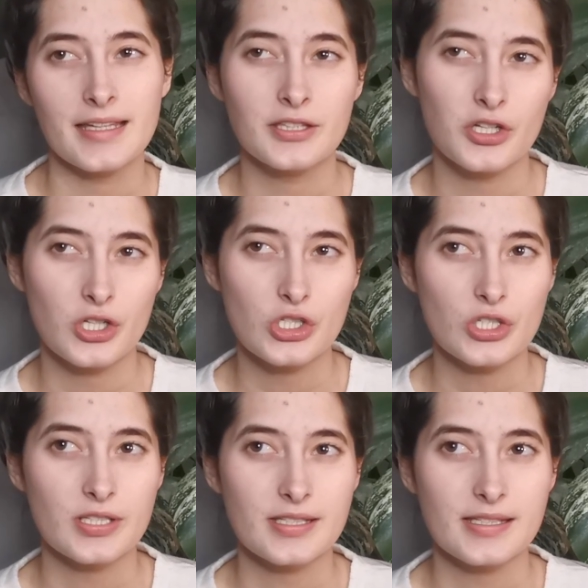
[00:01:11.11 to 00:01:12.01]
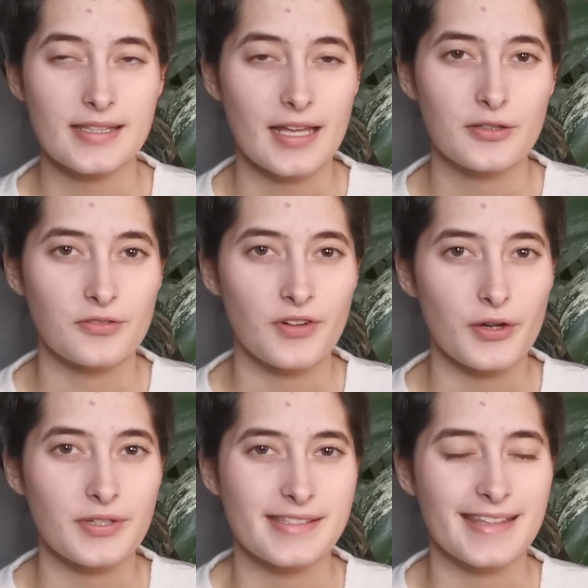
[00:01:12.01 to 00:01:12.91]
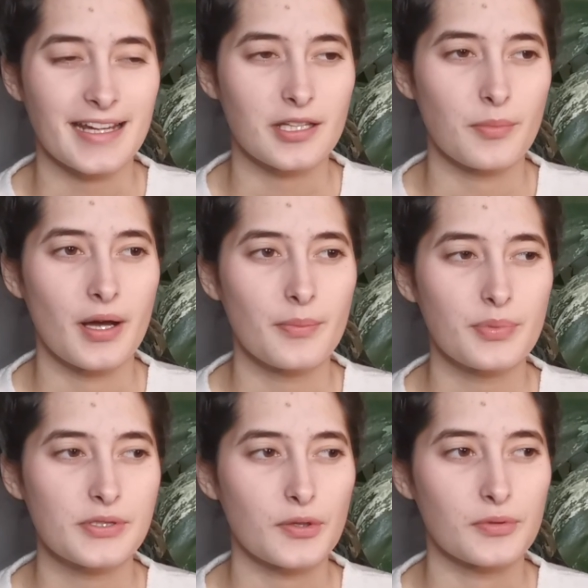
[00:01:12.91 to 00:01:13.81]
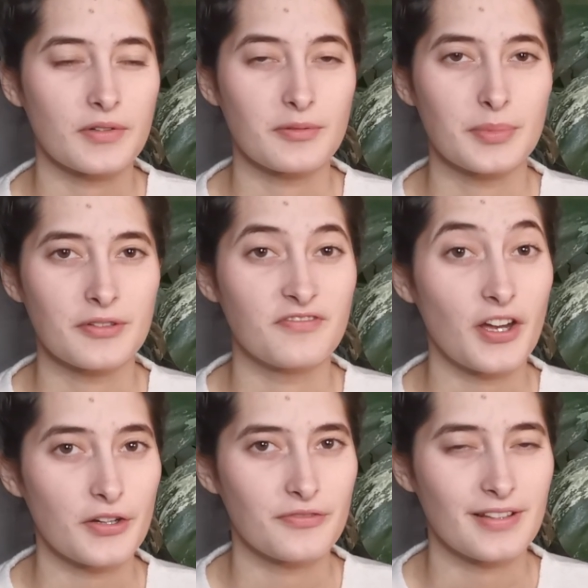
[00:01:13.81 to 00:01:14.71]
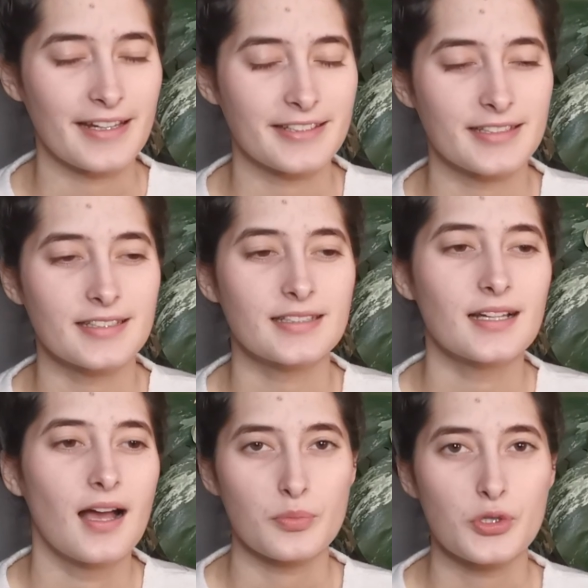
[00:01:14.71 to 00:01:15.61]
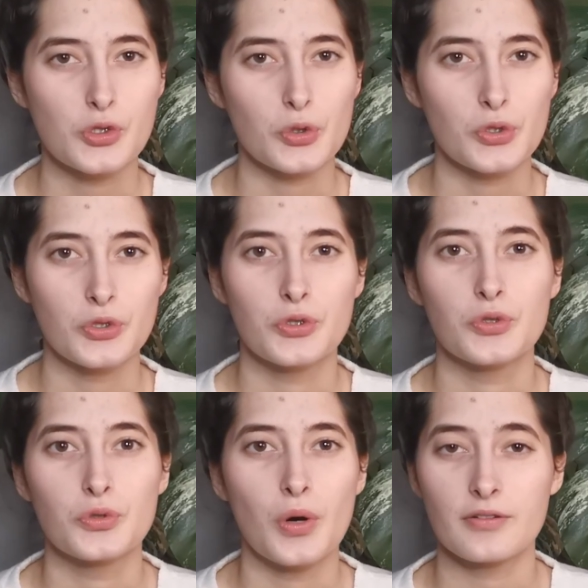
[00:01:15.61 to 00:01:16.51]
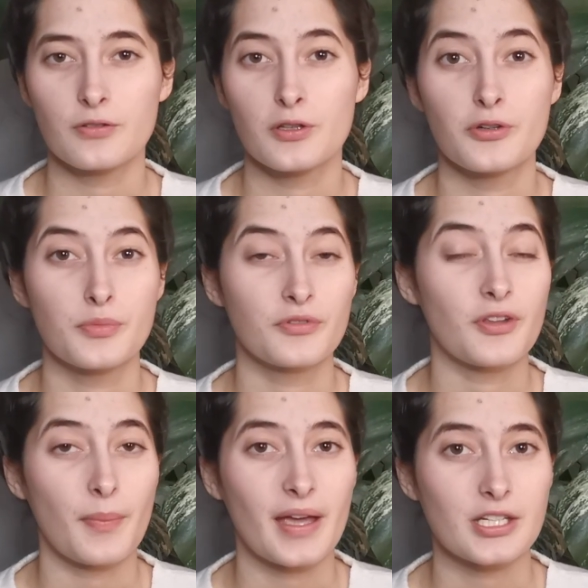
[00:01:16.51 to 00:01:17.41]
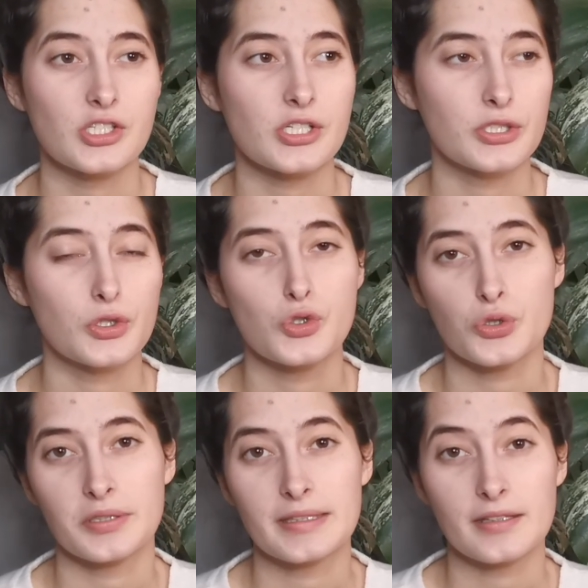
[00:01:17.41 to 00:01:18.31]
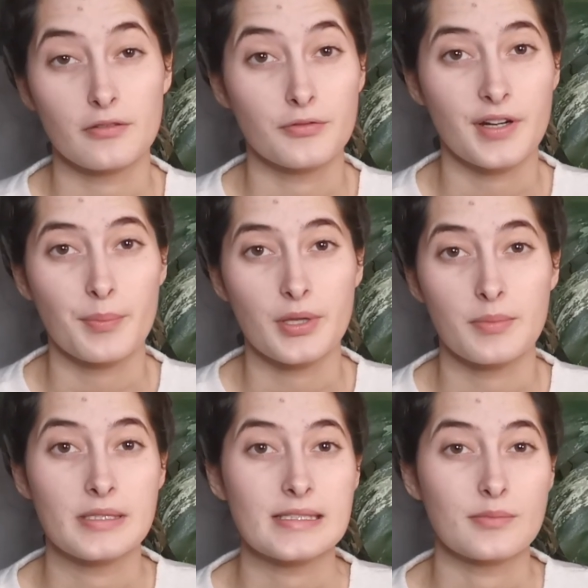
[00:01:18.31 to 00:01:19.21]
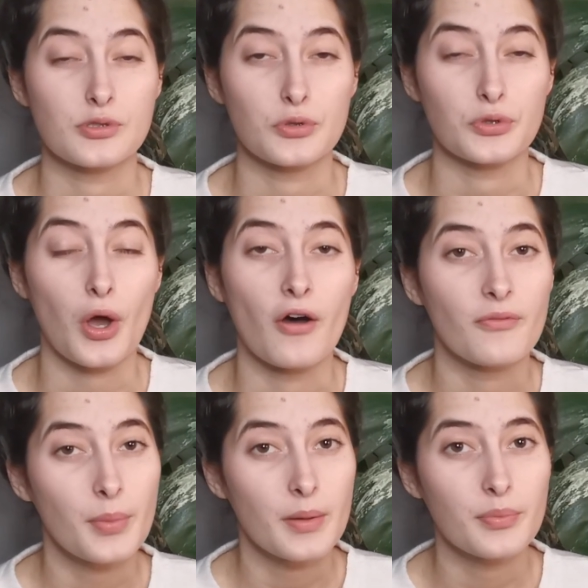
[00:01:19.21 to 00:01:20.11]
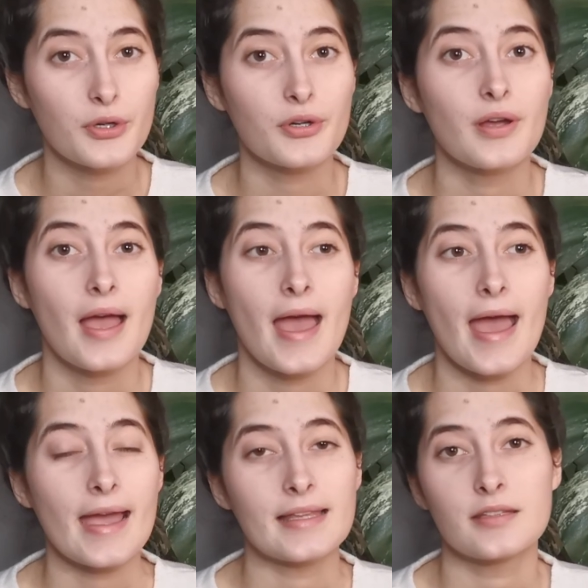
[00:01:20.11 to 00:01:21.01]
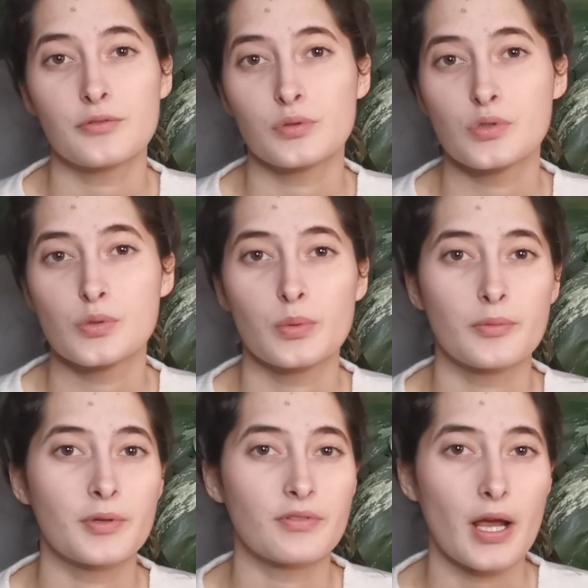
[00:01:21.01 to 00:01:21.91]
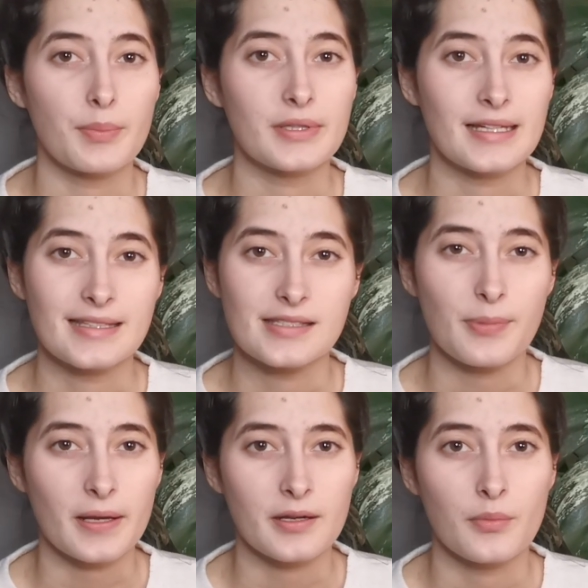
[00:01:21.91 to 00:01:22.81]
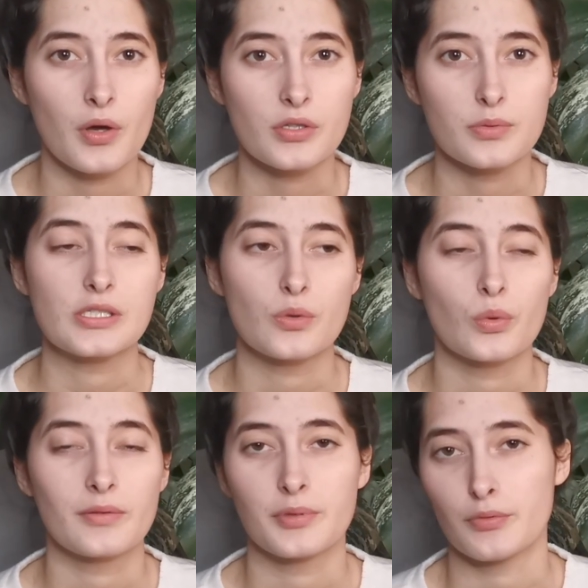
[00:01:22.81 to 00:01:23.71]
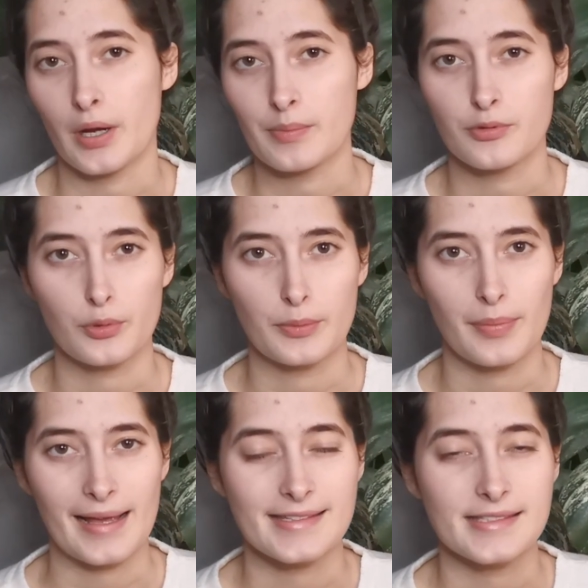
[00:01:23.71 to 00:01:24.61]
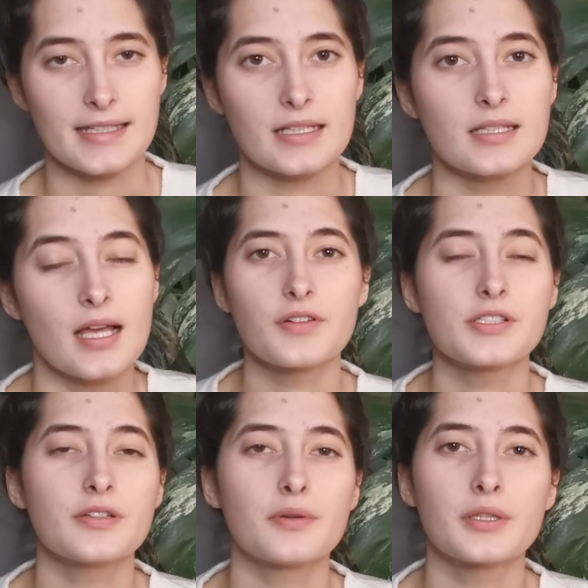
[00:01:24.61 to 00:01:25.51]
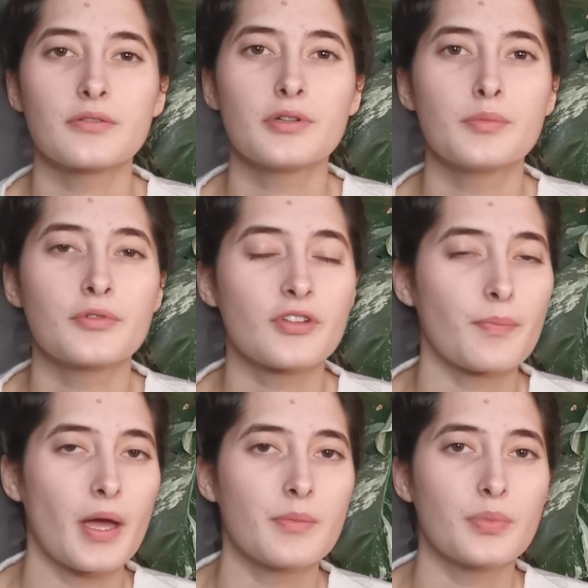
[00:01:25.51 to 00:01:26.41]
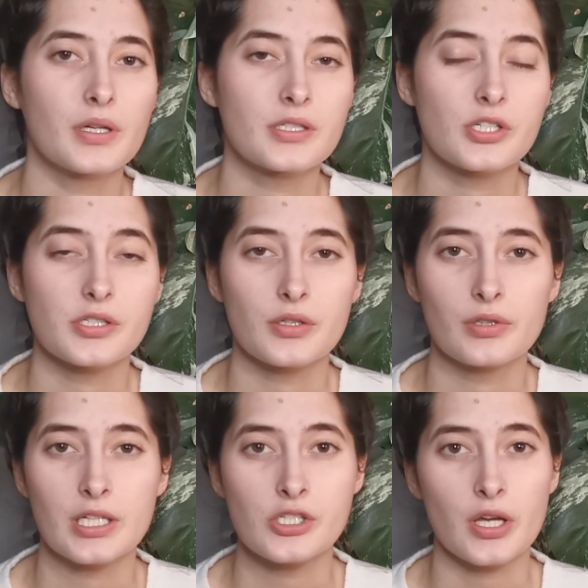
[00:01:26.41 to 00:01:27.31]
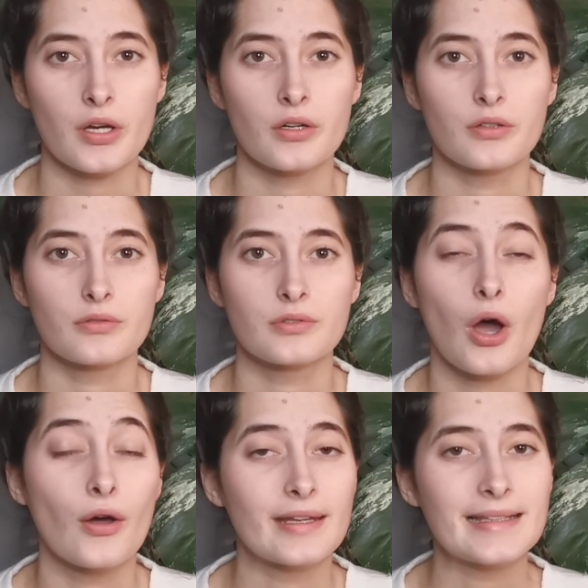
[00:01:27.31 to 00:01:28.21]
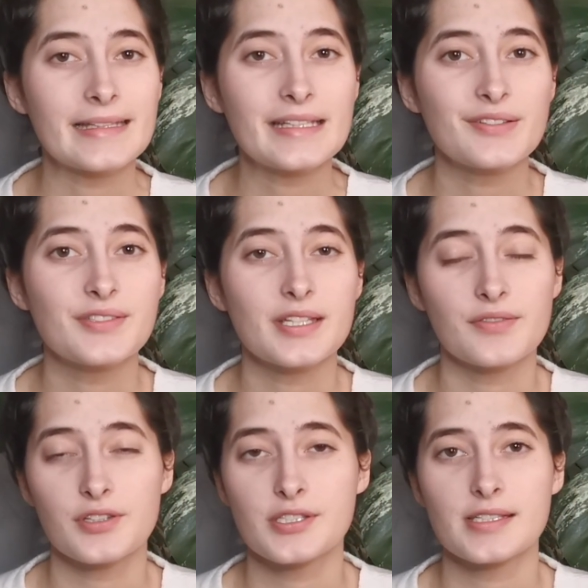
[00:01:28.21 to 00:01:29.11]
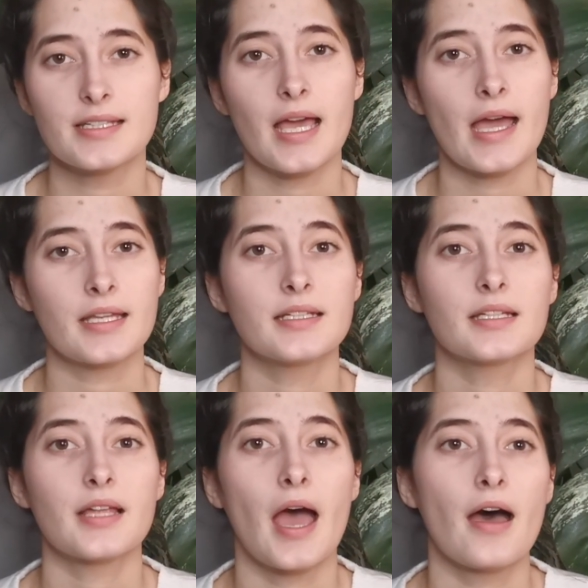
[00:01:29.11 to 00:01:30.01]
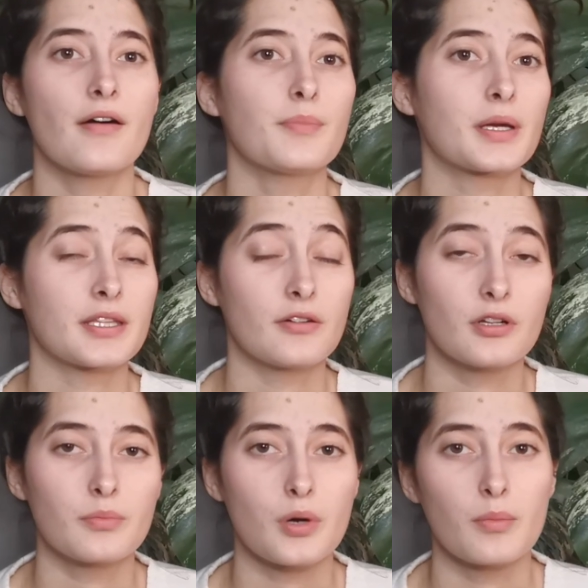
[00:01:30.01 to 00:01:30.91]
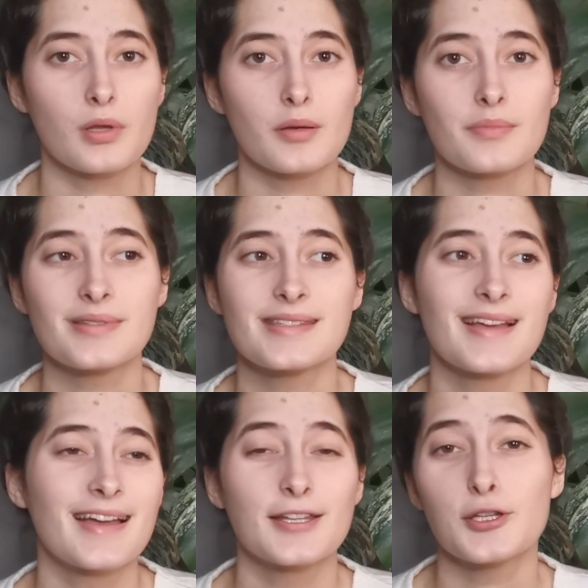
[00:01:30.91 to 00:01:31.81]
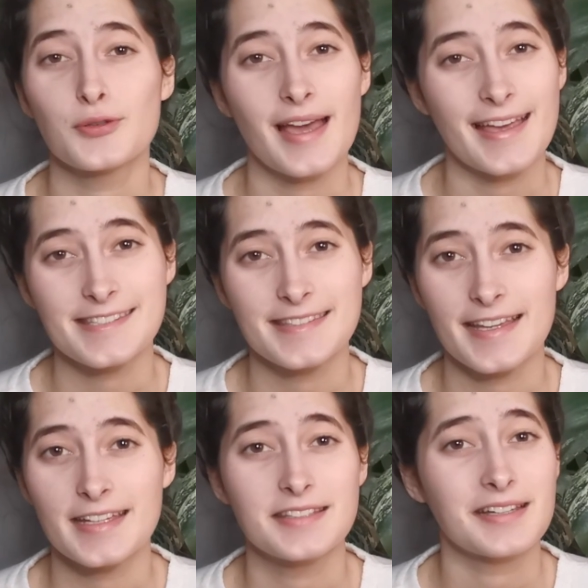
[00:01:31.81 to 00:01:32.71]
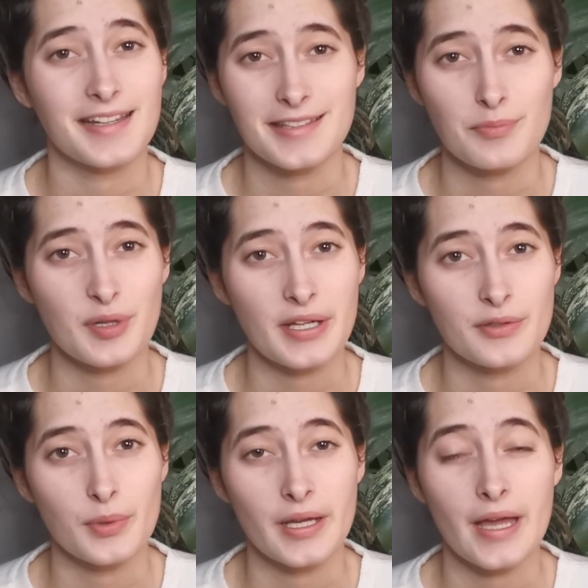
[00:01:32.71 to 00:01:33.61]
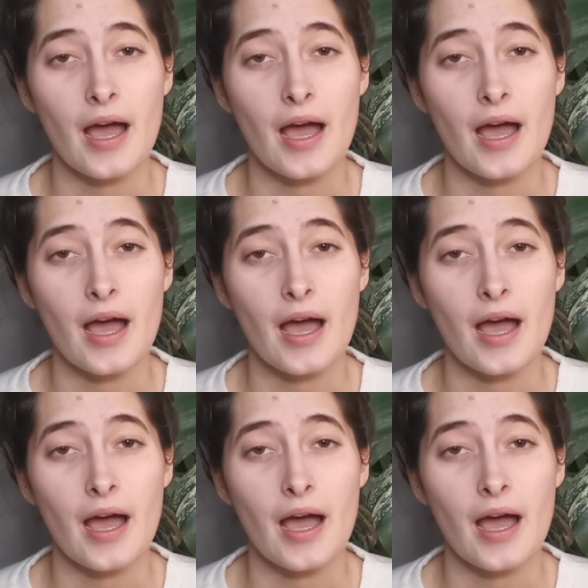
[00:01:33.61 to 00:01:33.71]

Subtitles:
Indonesians tend to stack them up, so they will be very flattened, so be sure to carefully remove the packages. Usually they will wrap them in some sort of paper and the roots will be wrapped in sphagnum moss, which will be wrapped with plastic. So first you want to remove the paper just so you can check out on the leaves. If you see any that have bacterial problems, don't hesitate, cut them right away.